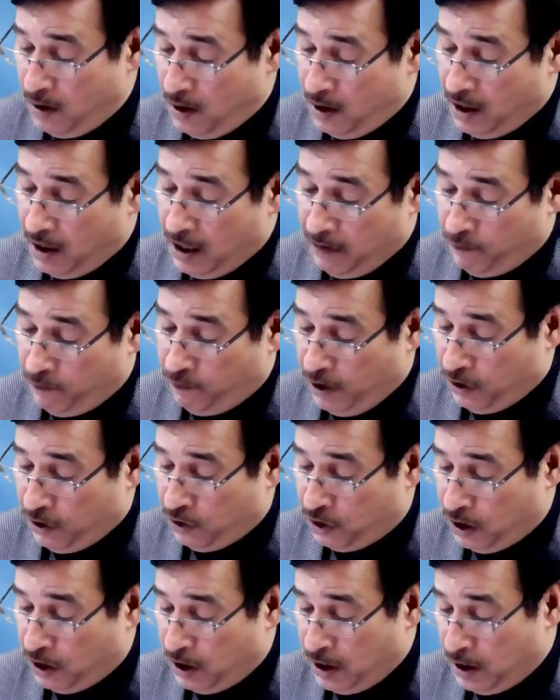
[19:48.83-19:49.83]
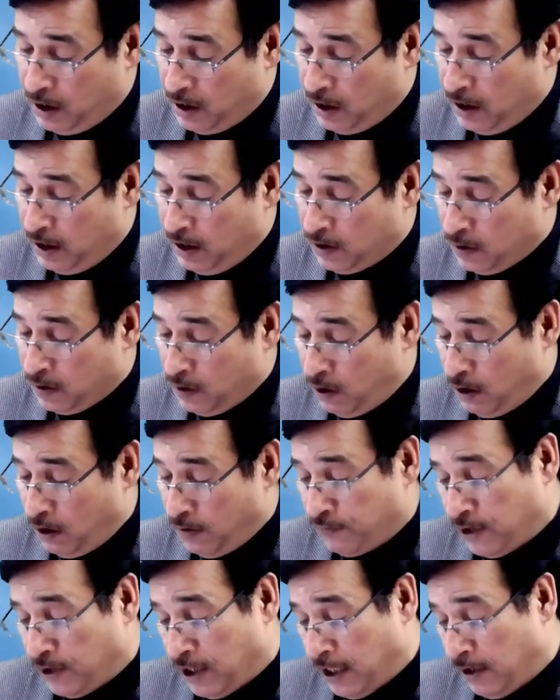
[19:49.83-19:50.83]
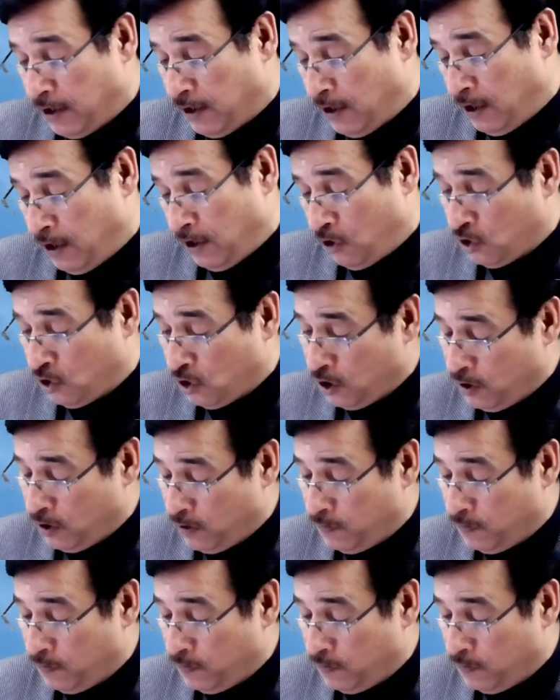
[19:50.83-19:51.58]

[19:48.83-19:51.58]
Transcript: And one share is of 10 each.